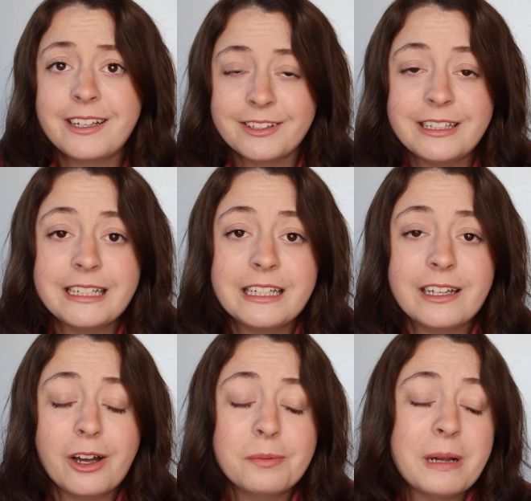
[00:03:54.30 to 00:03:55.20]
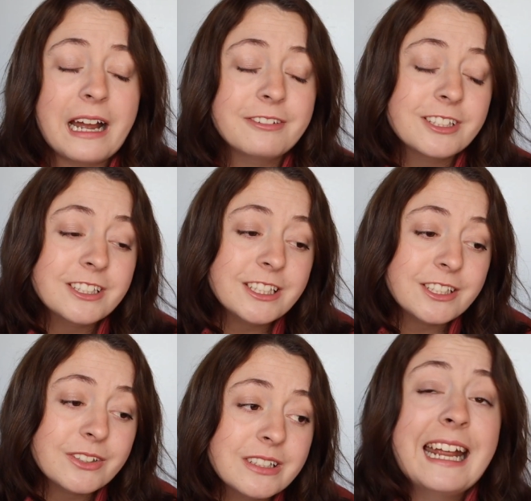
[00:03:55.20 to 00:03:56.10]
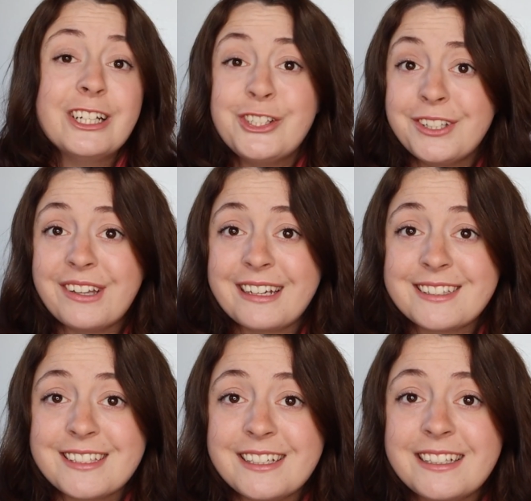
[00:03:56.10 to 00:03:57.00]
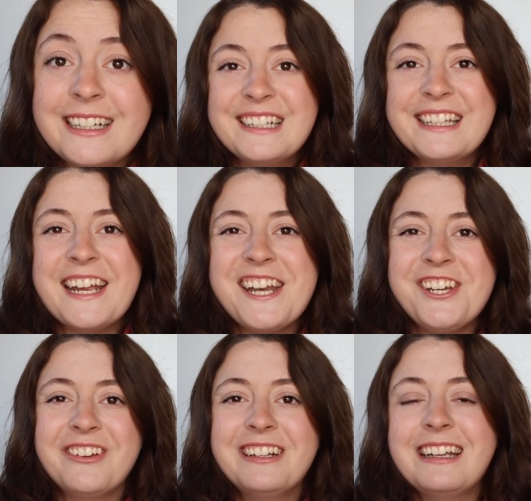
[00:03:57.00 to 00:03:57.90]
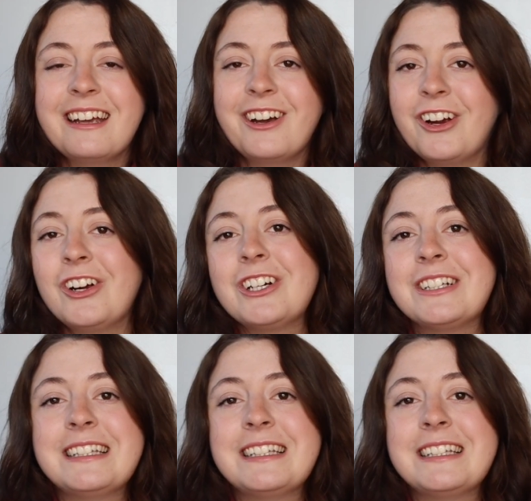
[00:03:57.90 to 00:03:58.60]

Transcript: cleaning up after you, and she likes it, then you could get her